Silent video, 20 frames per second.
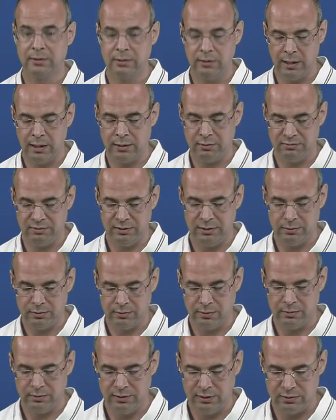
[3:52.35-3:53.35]
unreal
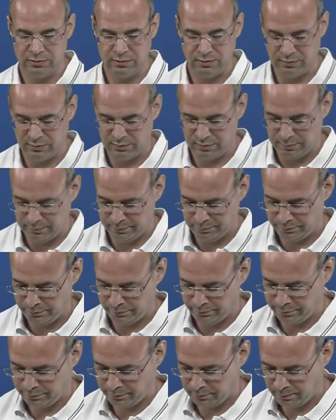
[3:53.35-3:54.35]
conditions.
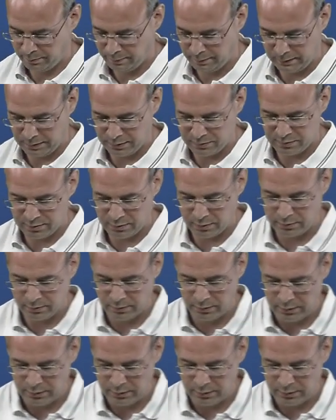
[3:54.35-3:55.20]
So,